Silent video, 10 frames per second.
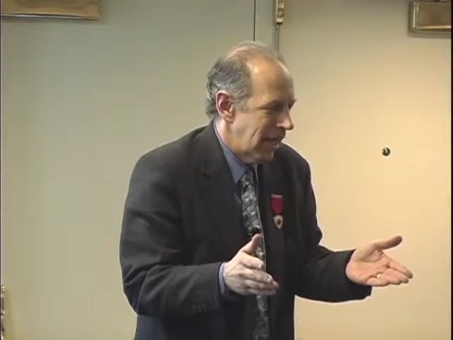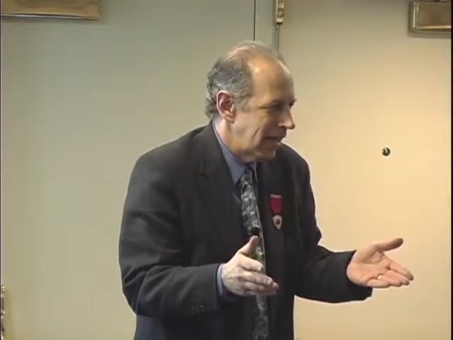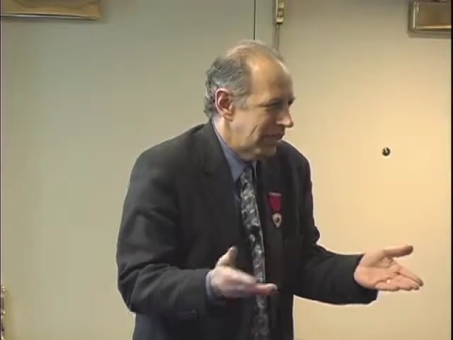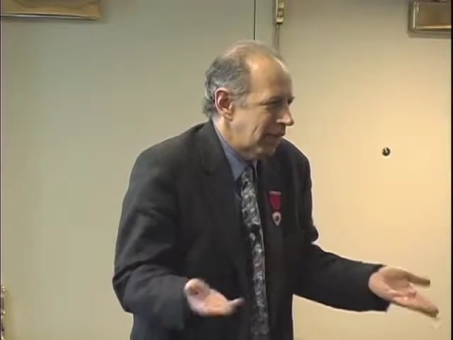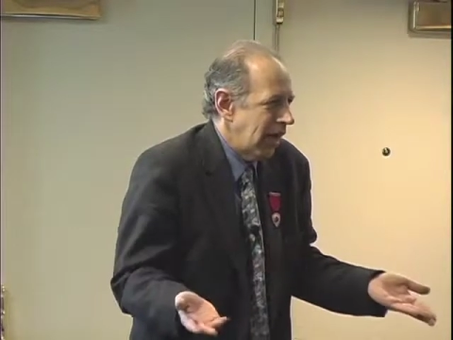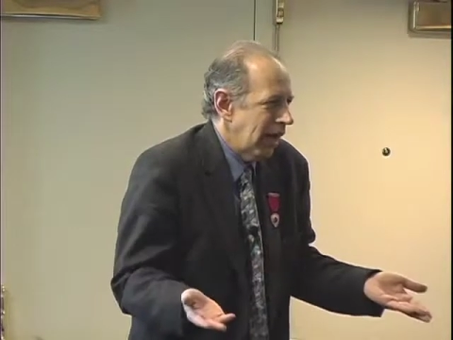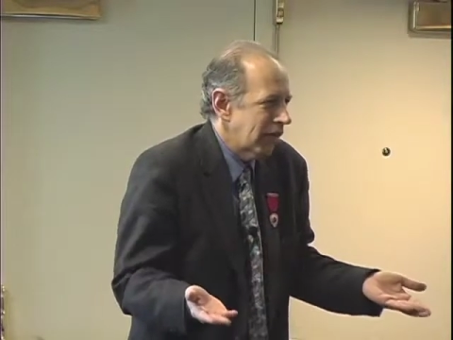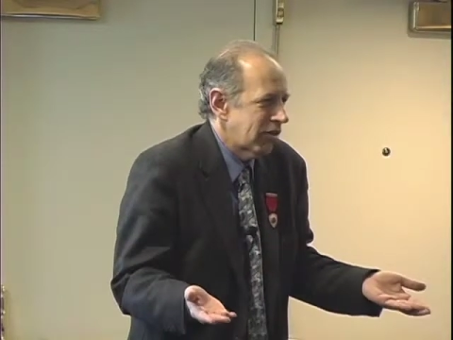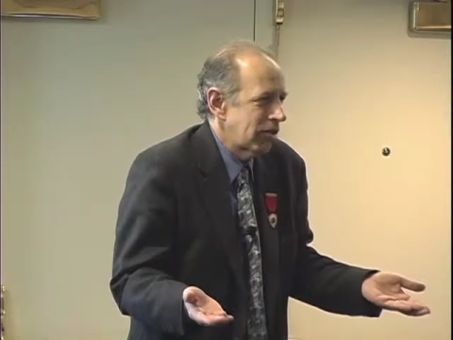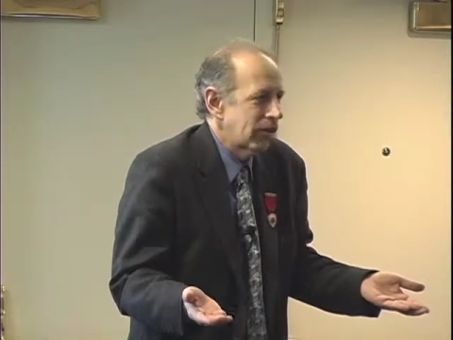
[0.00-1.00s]
And they said, how?
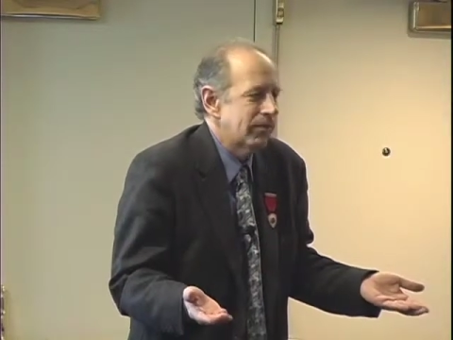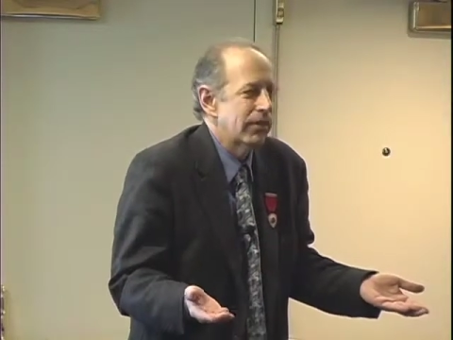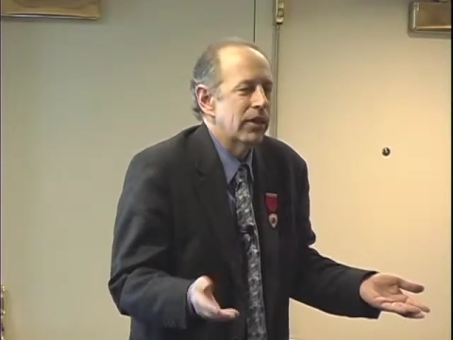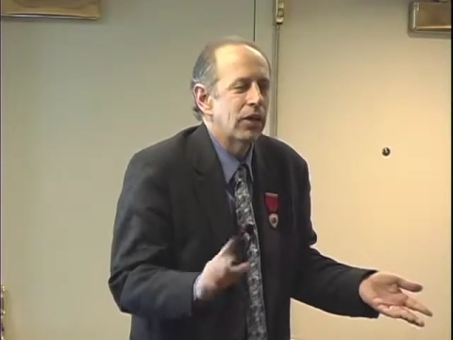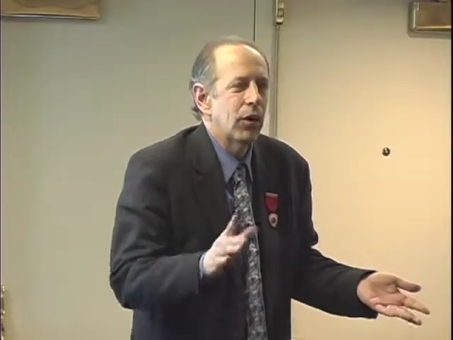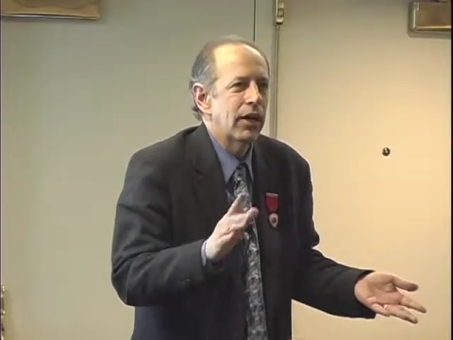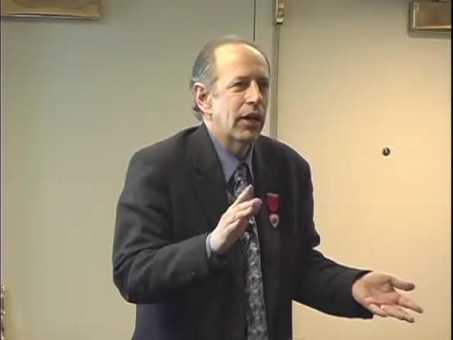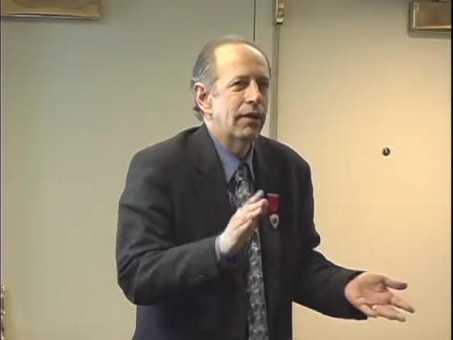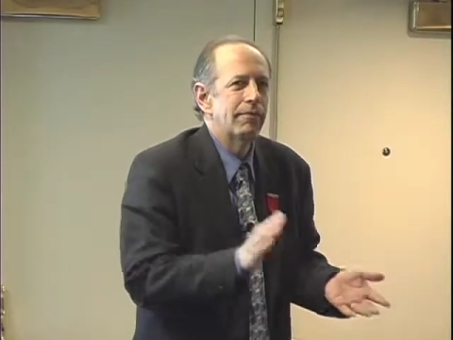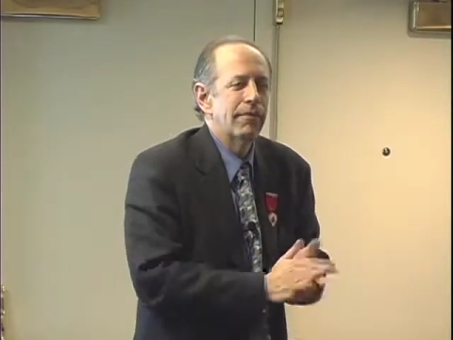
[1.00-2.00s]
I said, you know what,
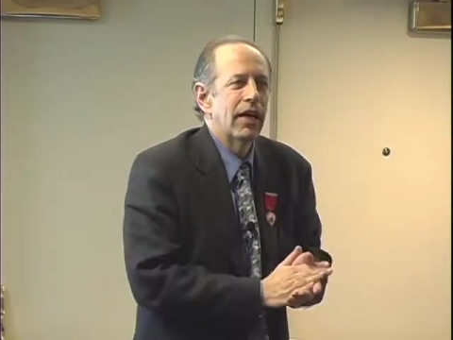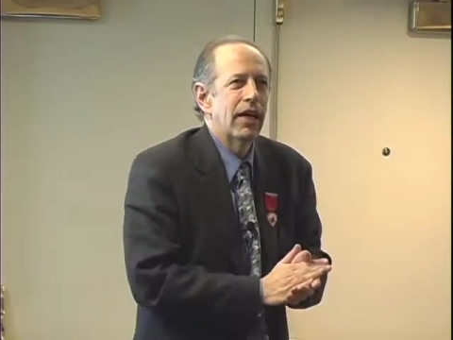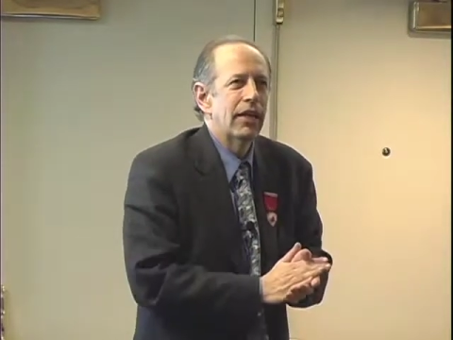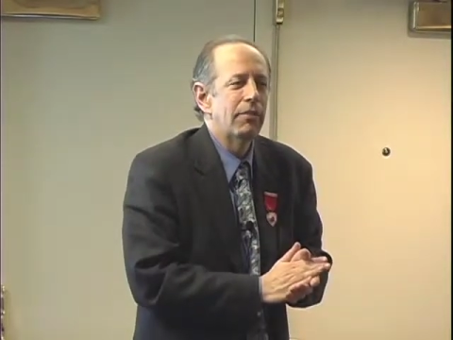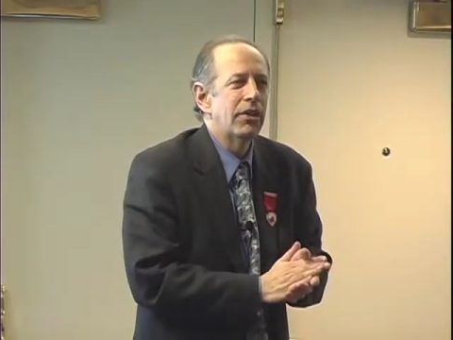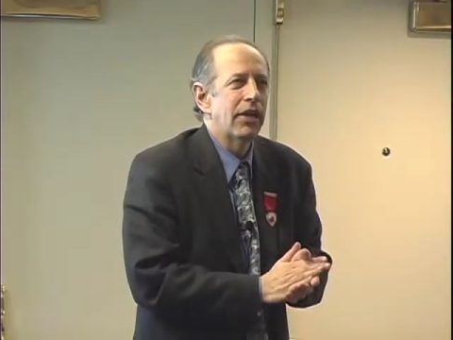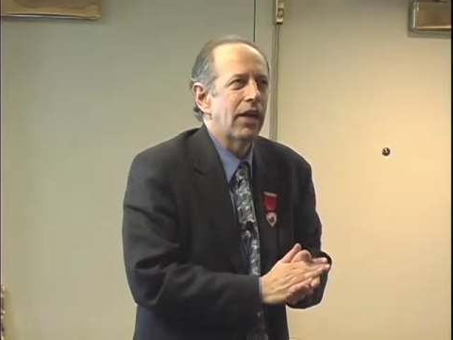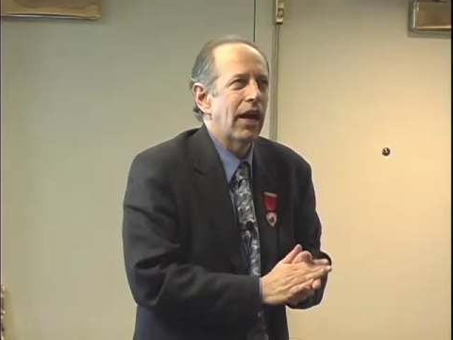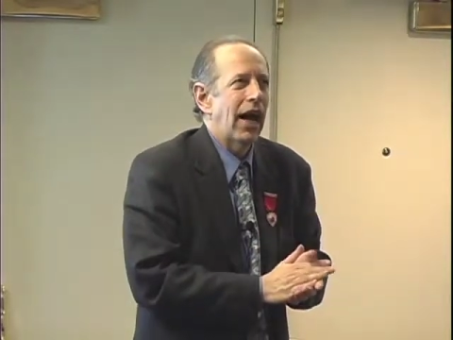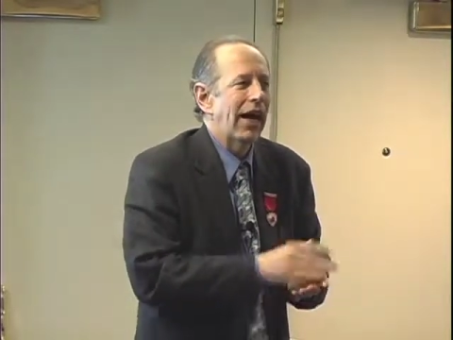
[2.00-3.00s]
let me
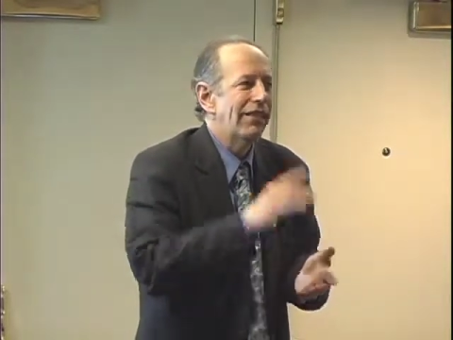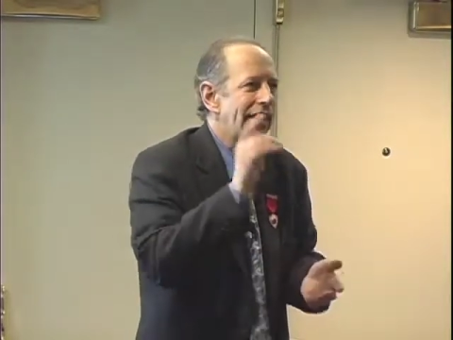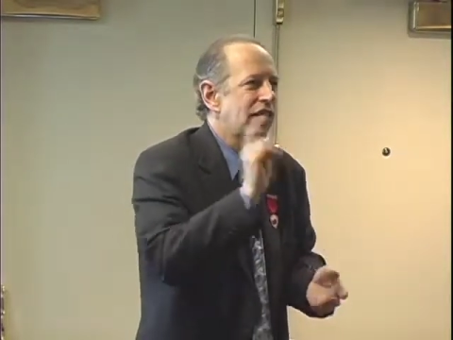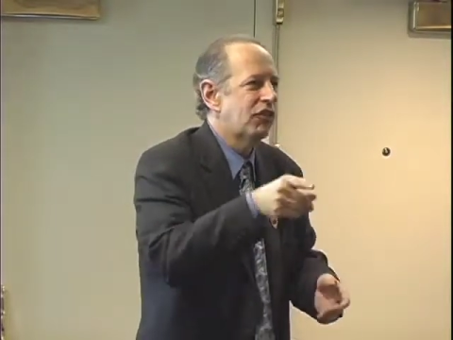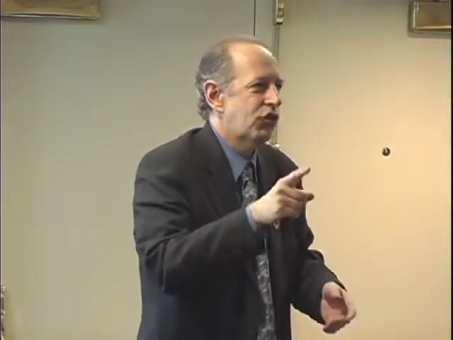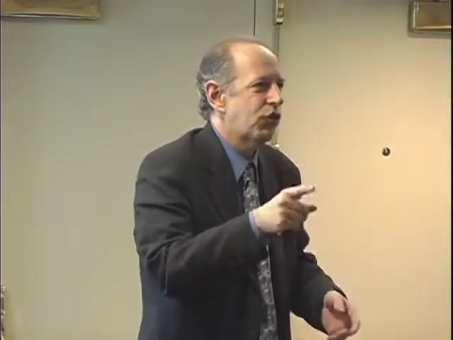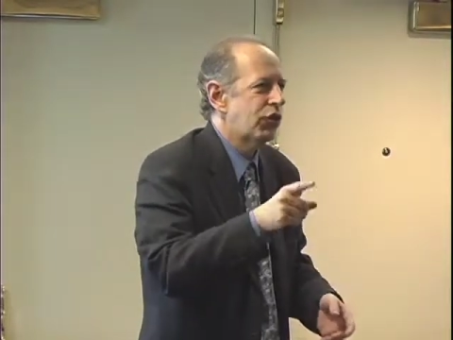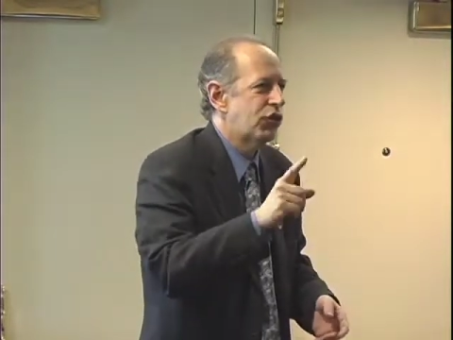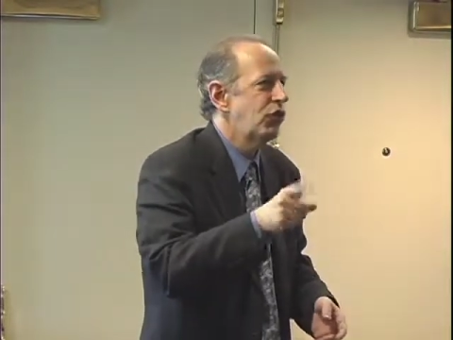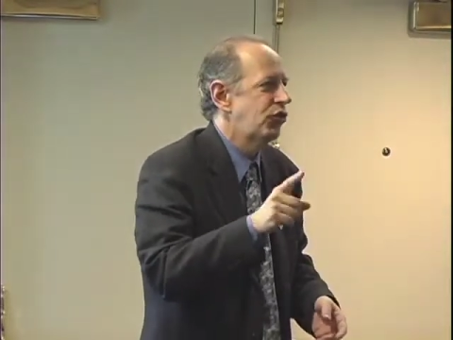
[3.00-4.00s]
think. I think it's
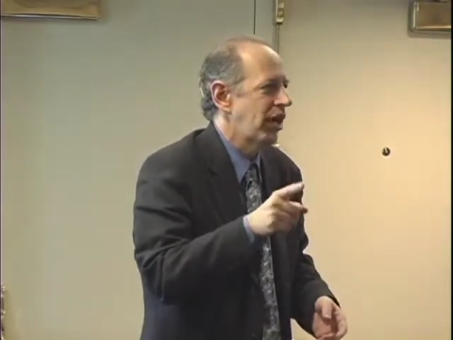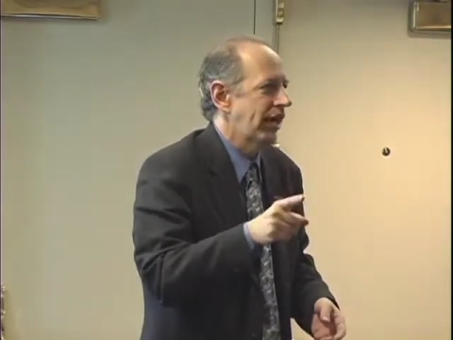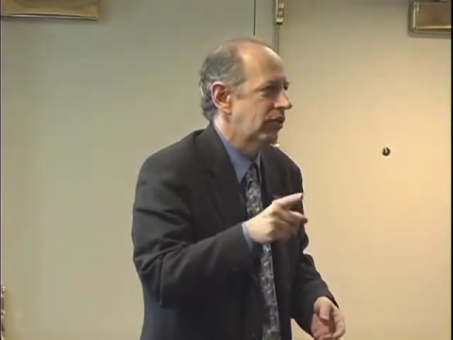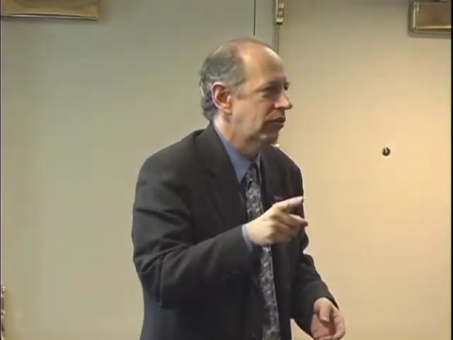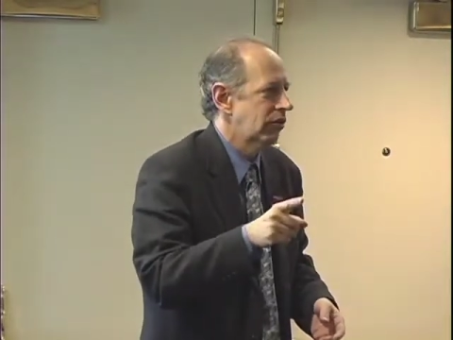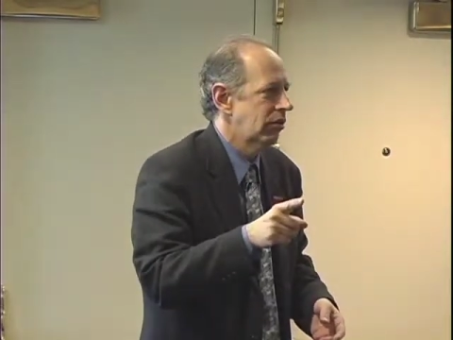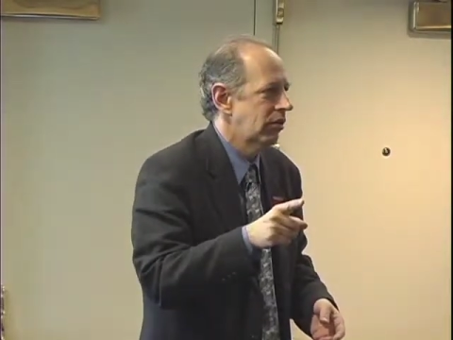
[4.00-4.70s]
2 seconds.